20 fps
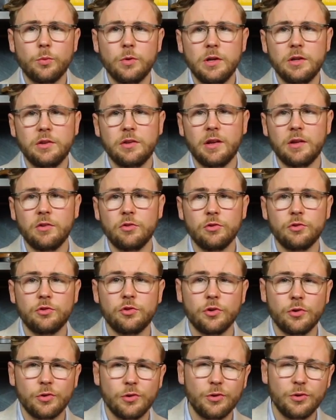we tend to
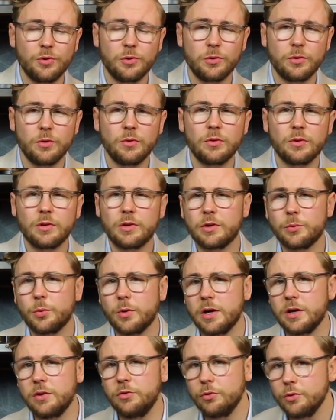show you
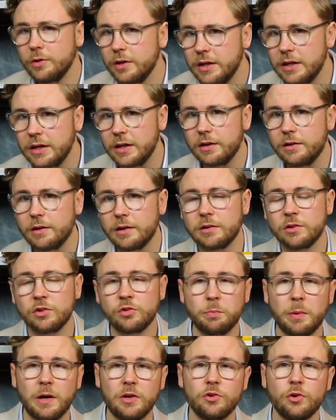quite unique and
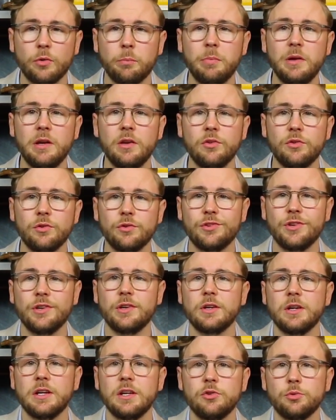special pieces
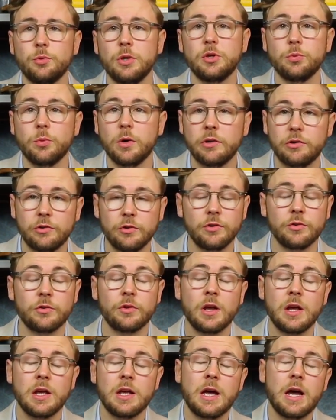in our This Week's
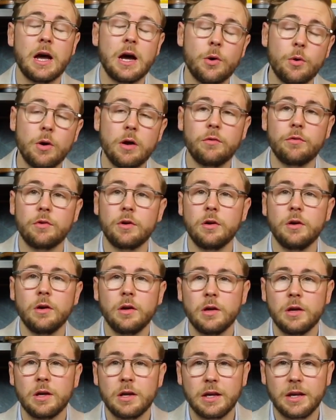Watches.
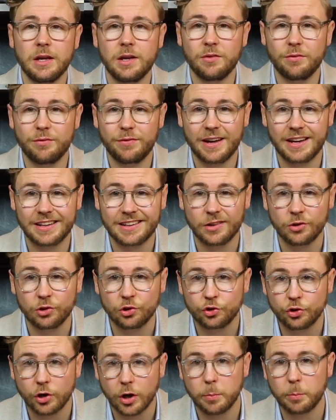However, in fact, in the
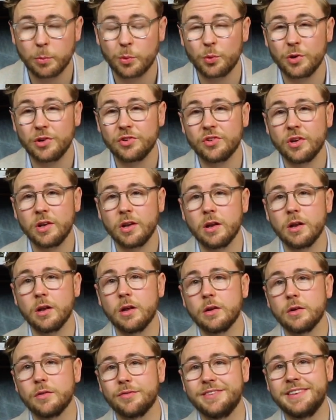shop we sell a
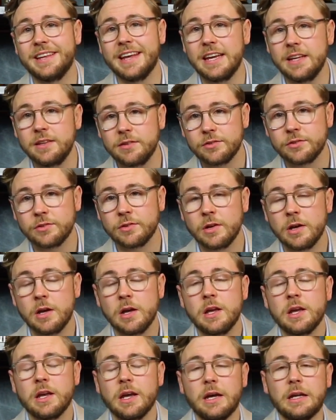lot of dates
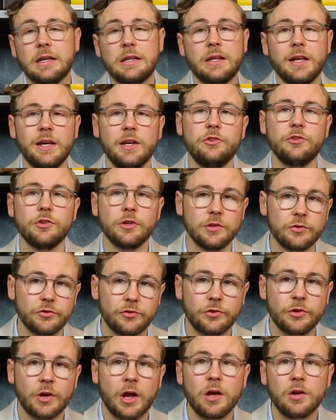and
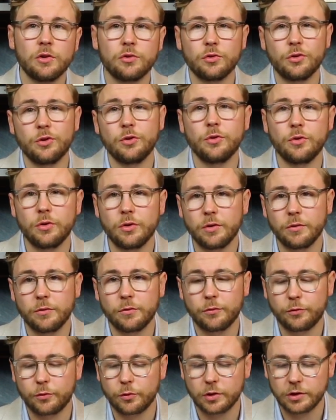Datejusts. So
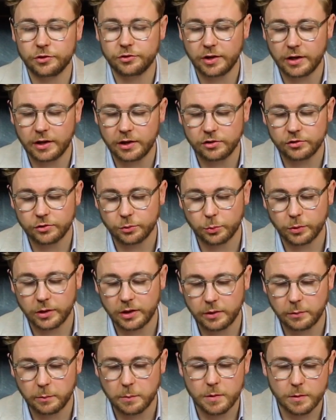for a change,
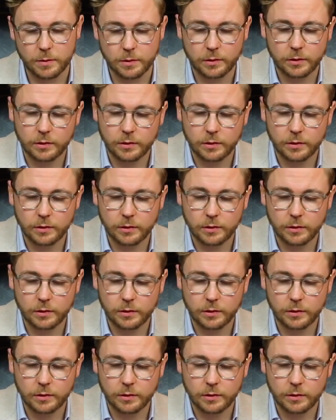we